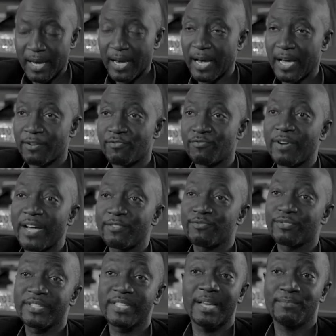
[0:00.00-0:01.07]
and ran to
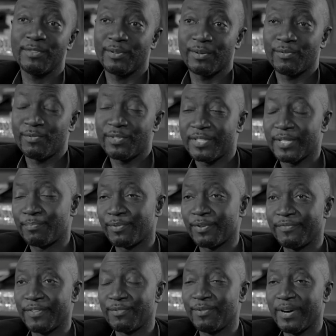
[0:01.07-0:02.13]
Samuel, who was the
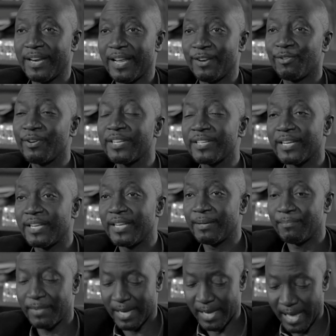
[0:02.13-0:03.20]
prophet who had anointed
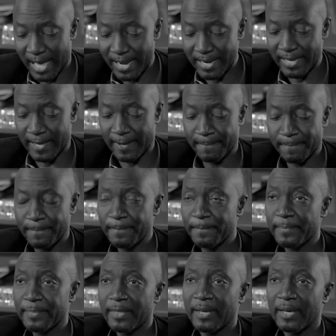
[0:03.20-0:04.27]
him earlier,
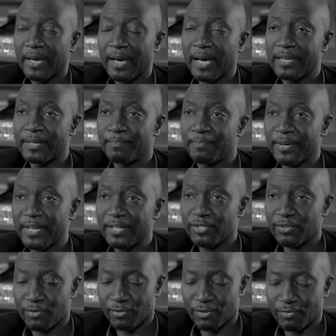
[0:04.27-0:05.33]
at a place
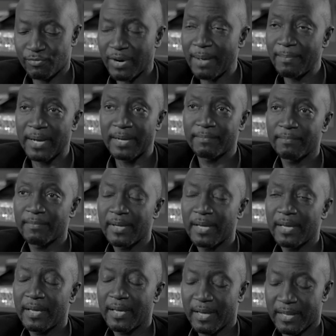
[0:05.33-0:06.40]
called Ramah.
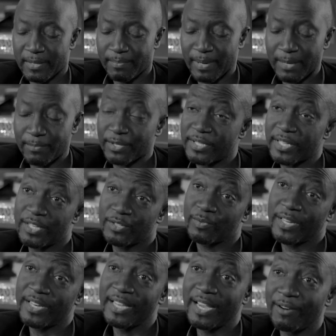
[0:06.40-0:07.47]
And the Bible says
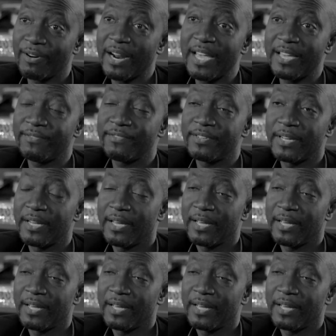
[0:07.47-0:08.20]
when he arrived,